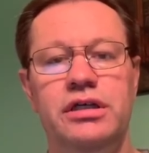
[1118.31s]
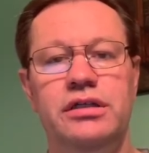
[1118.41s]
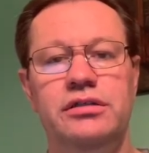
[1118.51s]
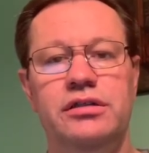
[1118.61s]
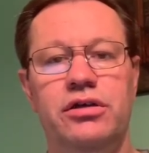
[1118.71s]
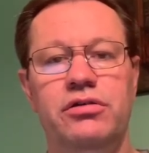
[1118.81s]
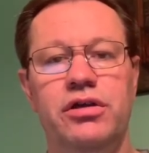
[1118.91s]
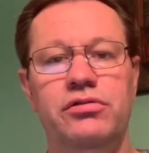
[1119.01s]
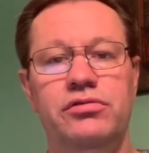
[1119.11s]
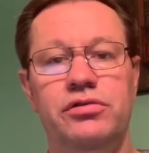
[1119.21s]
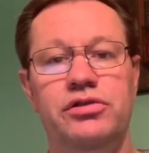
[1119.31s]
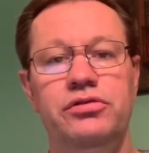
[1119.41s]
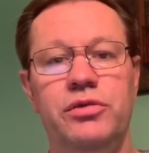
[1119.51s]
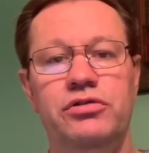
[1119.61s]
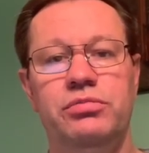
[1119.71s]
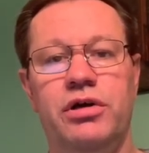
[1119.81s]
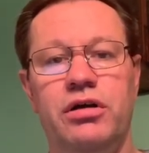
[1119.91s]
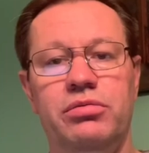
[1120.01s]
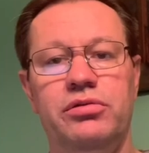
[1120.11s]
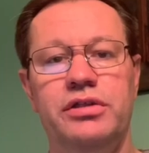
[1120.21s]
So those were 2 most
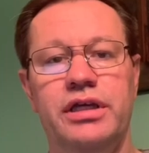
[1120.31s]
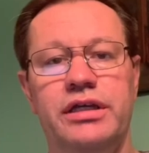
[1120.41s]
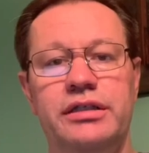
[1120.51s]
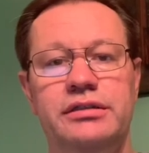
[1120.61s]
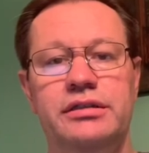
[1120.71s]
popular things